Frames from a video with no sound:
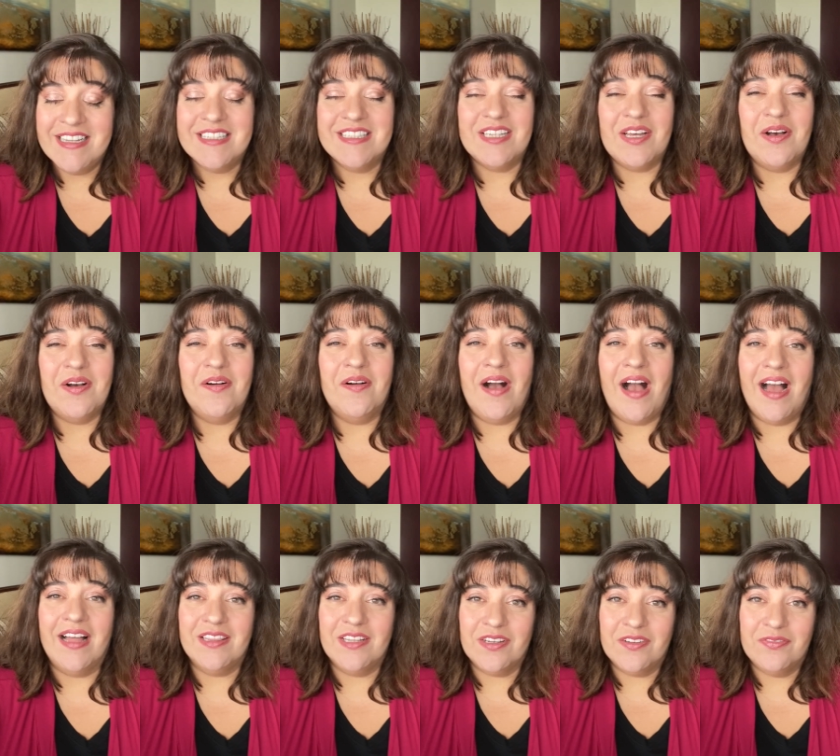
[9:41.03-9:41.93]
So
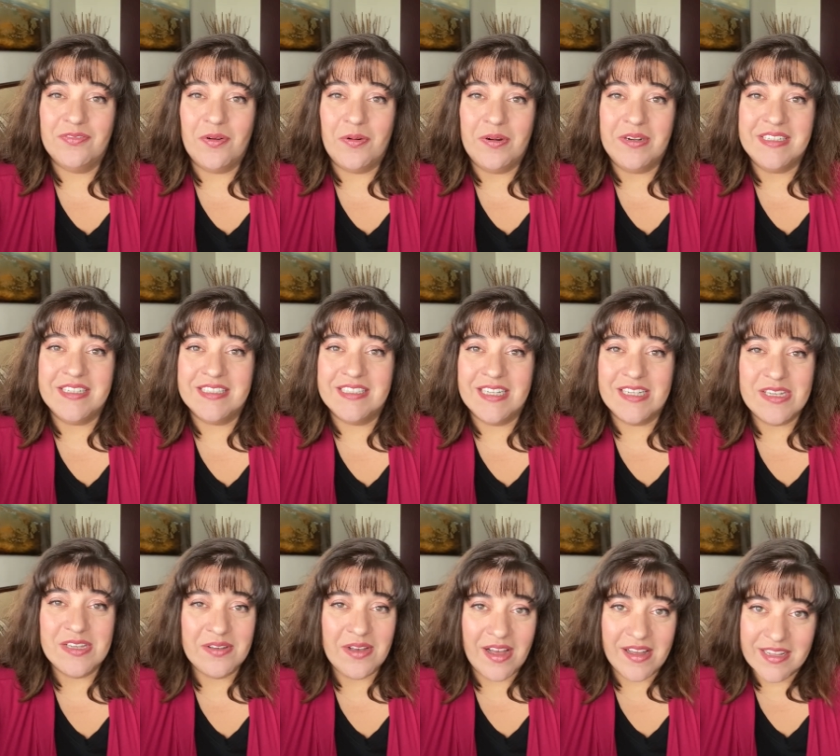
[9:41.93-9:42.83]
I look forward to
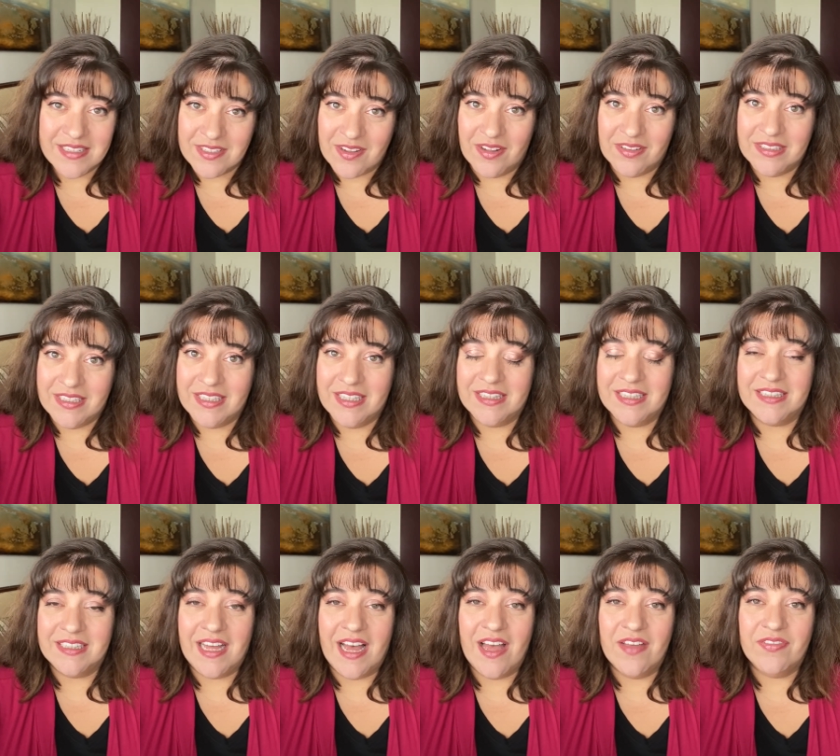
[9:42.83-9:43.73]
seeing you guys all in
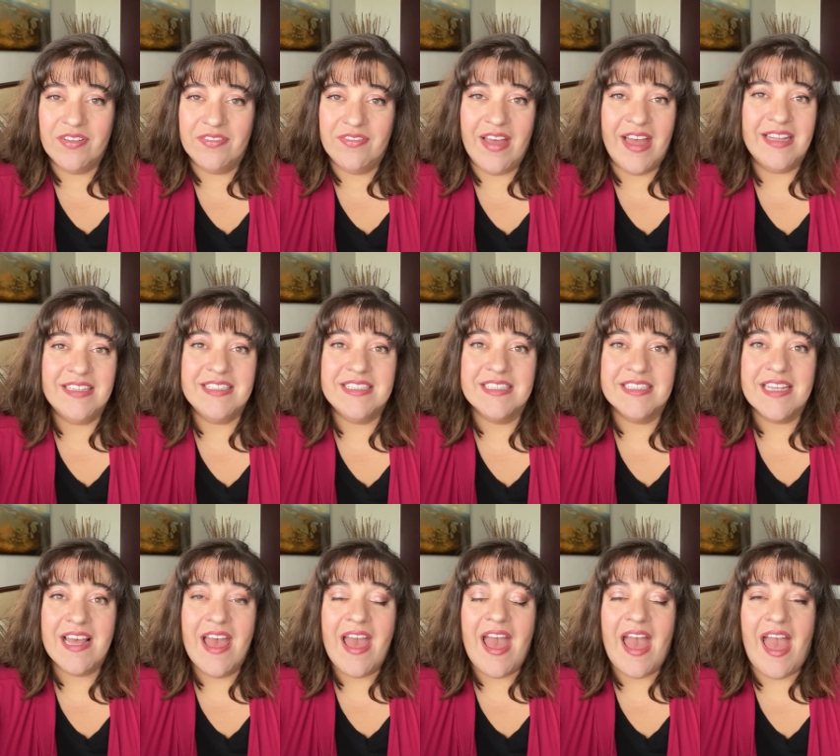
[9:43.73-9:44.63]
the live
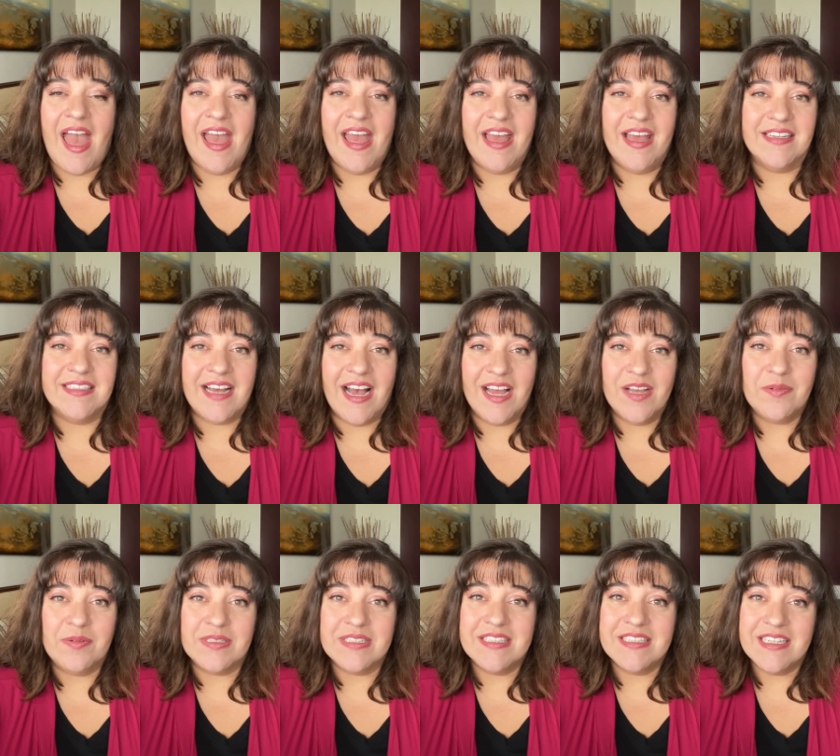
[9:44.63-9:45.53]
events and
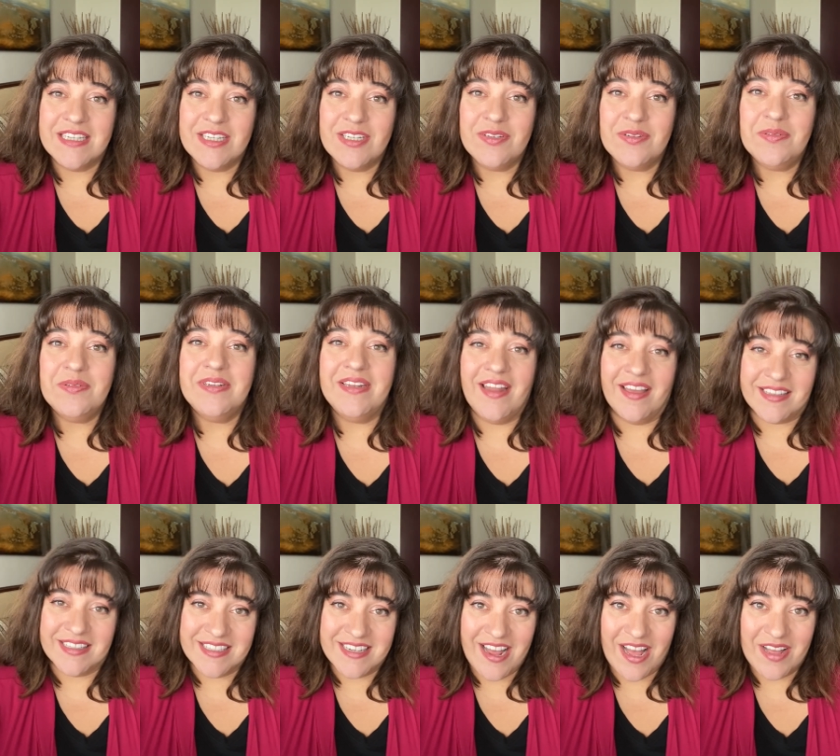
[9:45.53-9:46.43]
I will see you next